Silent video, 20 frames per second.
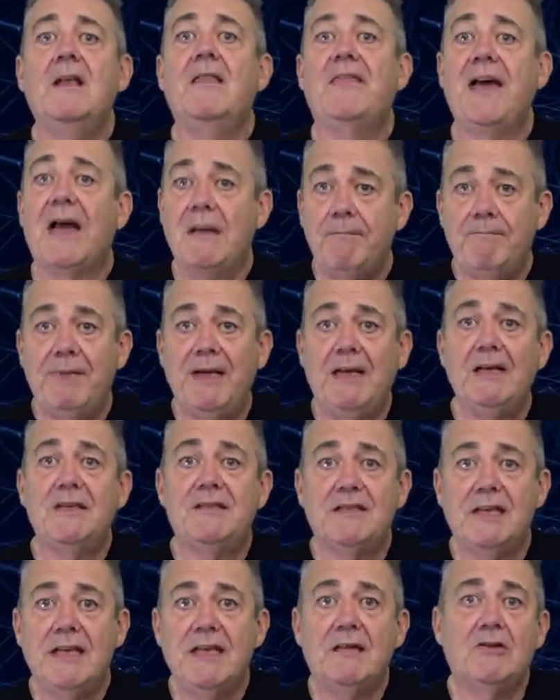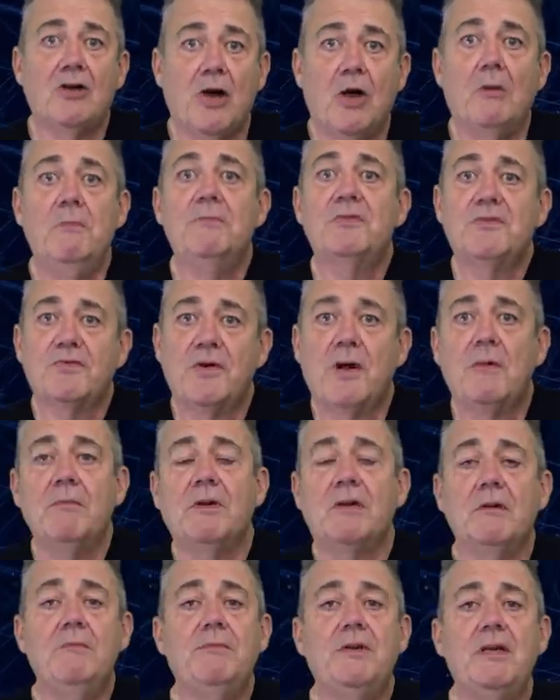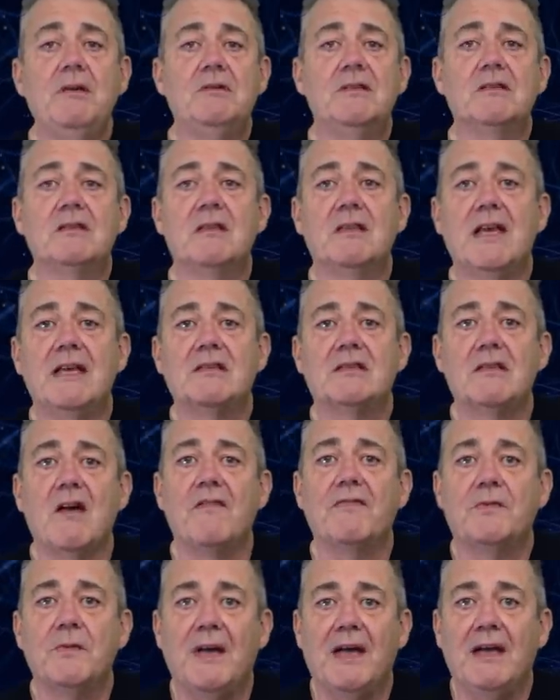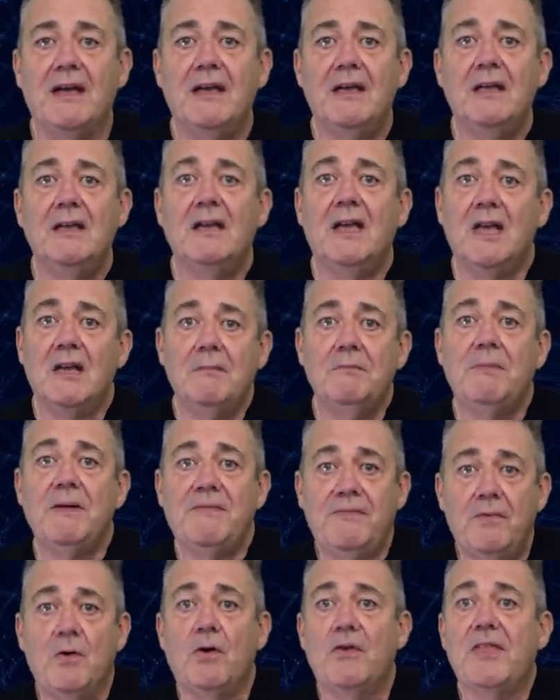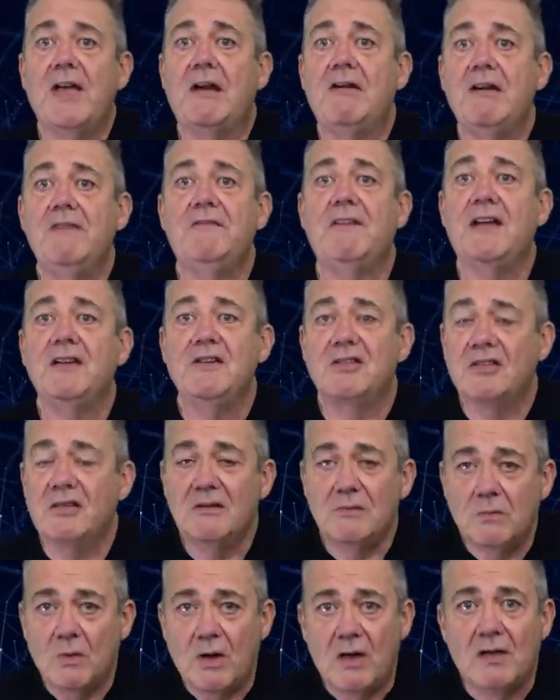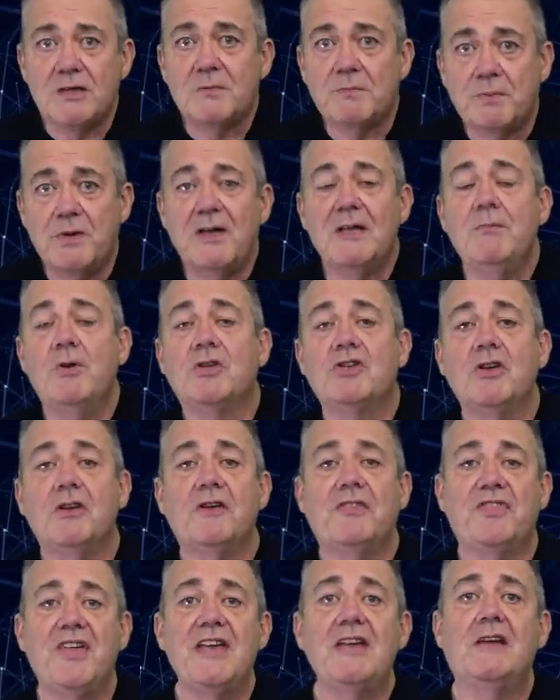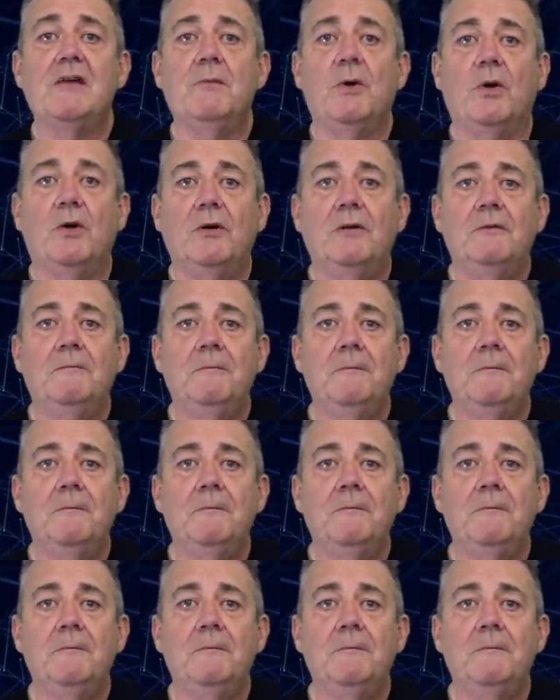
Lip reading: That ability comes from computers and their software, and before their invention was pretty much unthinkable.